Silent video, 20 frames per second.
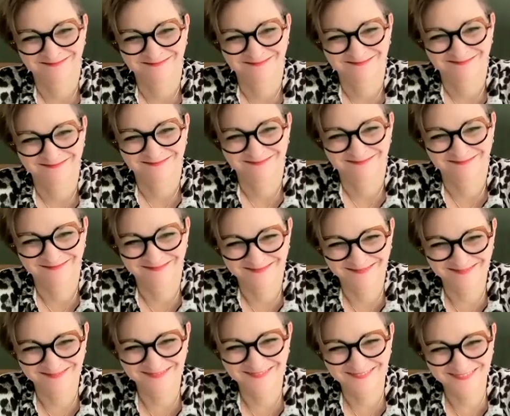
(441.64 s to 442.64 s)

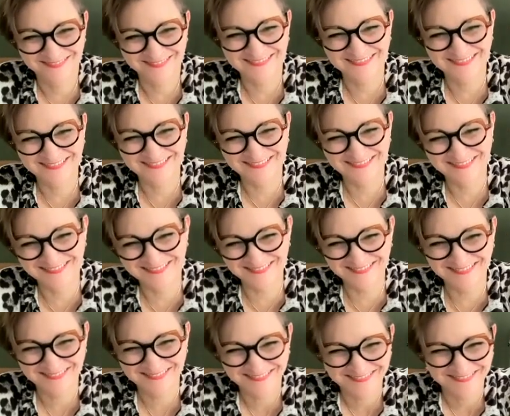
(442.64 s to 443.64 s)

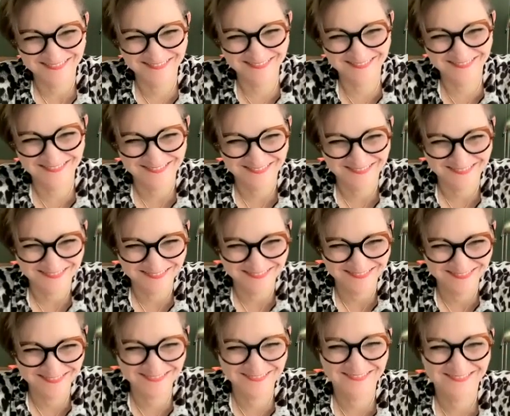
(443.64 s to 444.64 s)

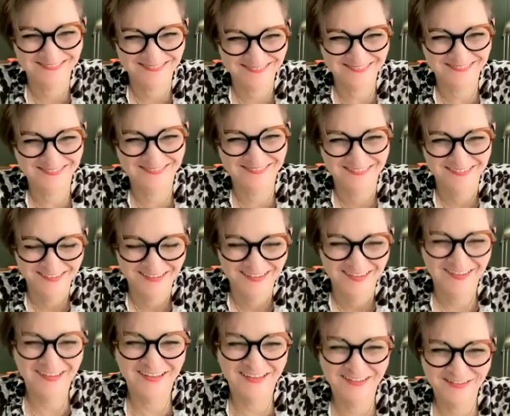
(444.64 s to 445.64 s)

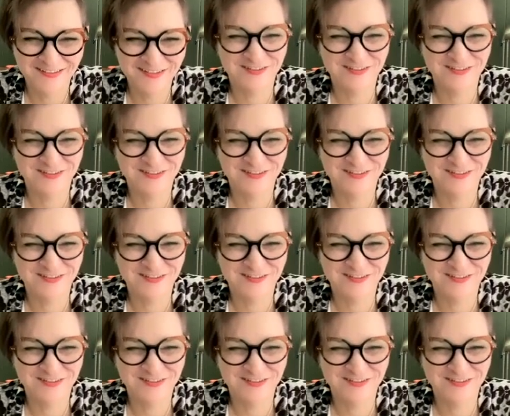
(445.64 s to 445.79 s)
(not speaking)